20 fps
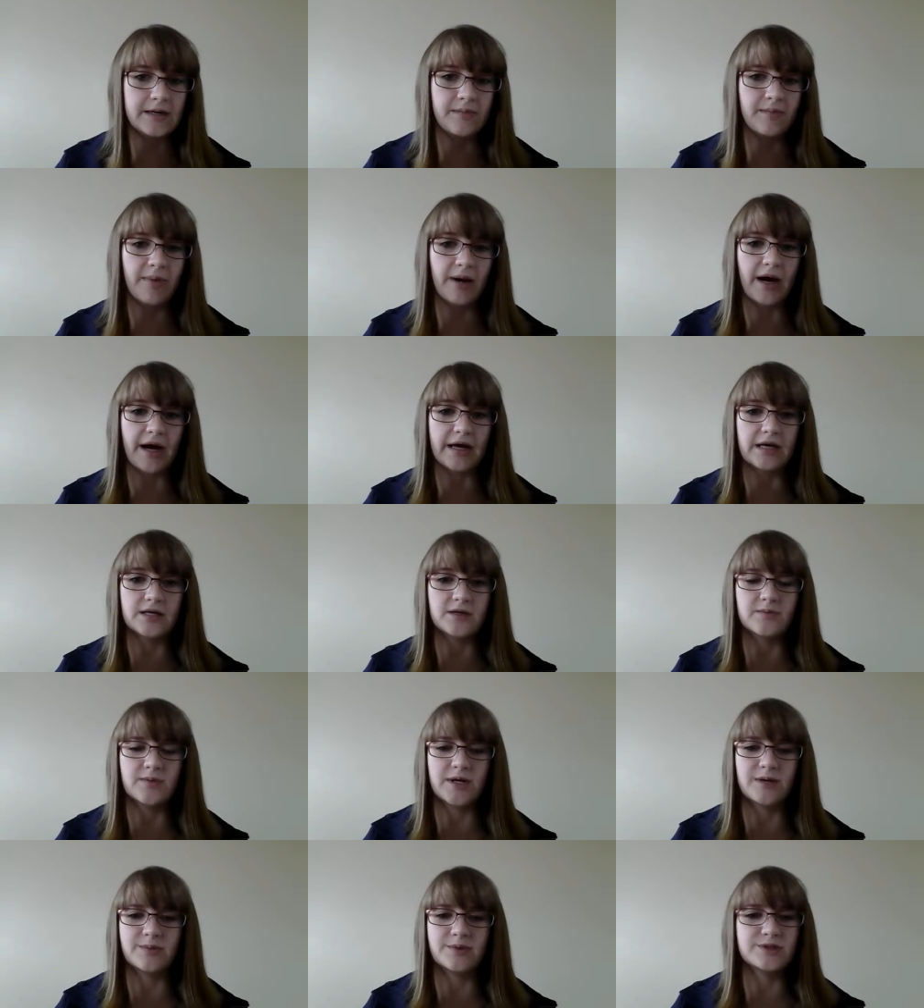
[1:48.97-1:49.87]
but he'll
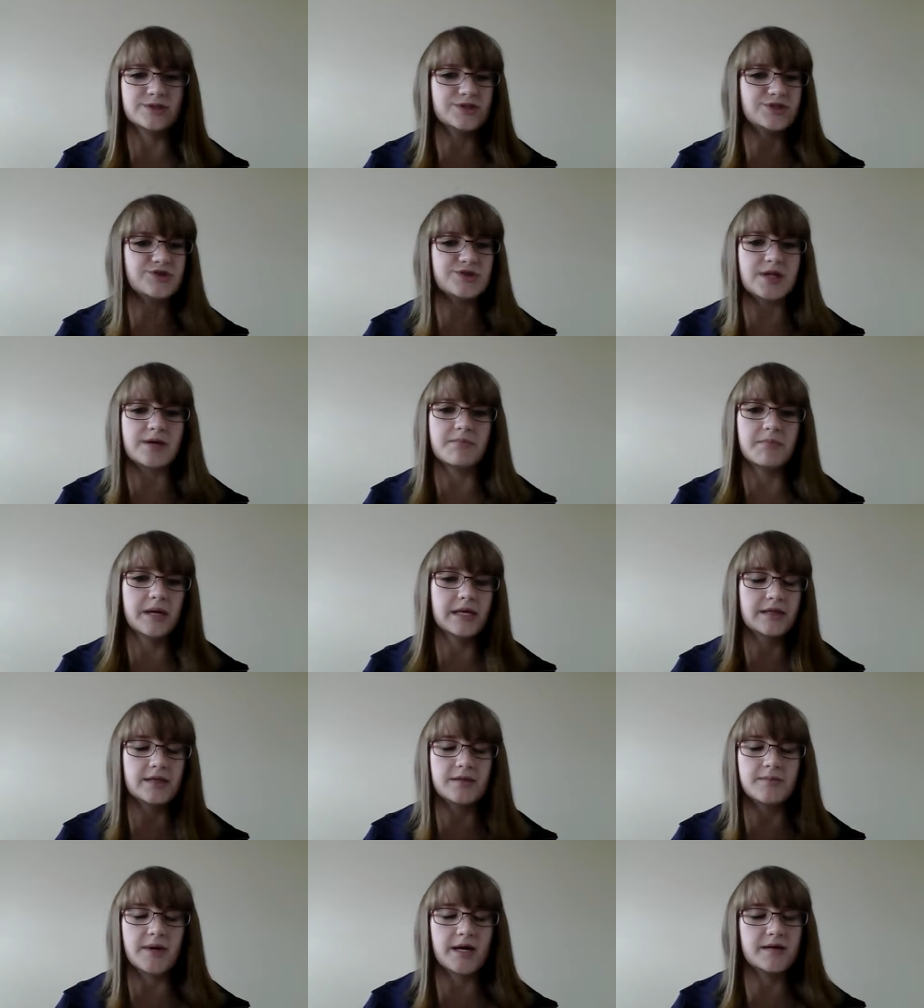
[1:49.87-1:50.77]
be able to do them
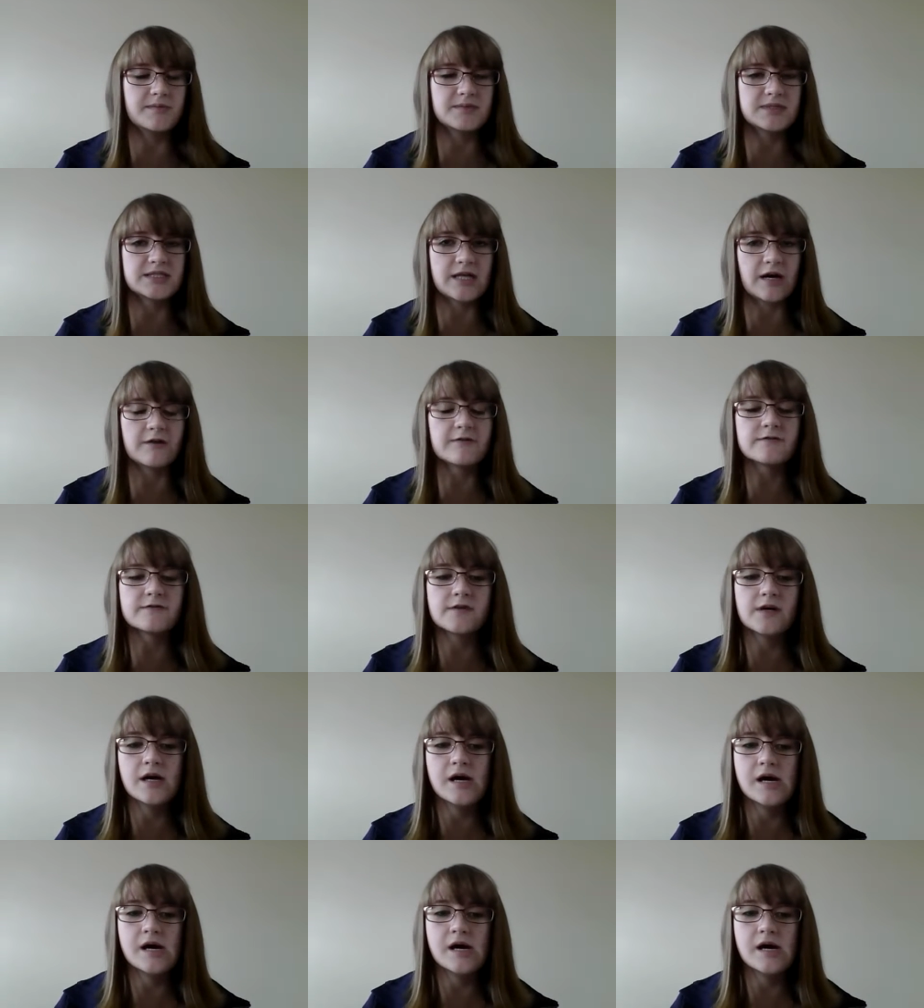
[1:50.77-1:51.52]
mainly by himself,